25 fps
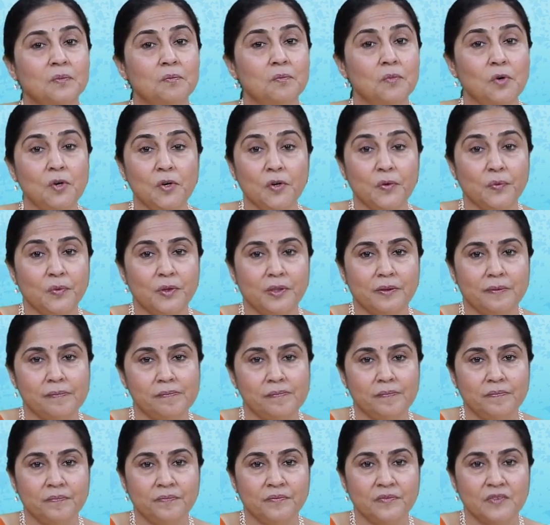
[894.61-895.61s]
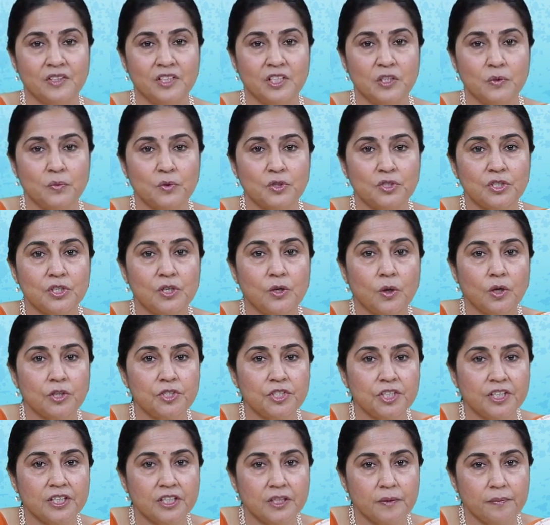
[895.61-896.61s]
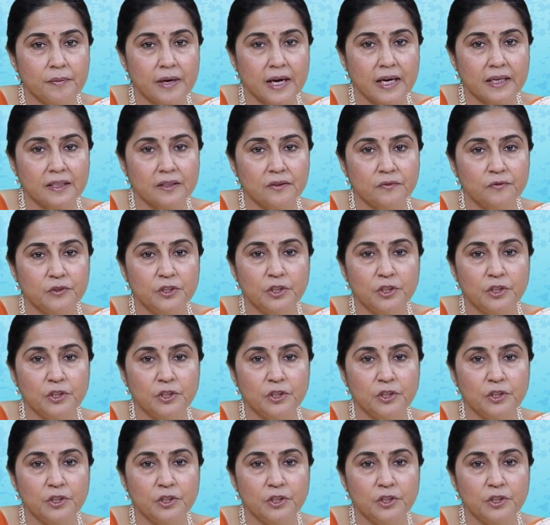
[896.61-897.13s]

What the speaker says: Moreover, he was a logical man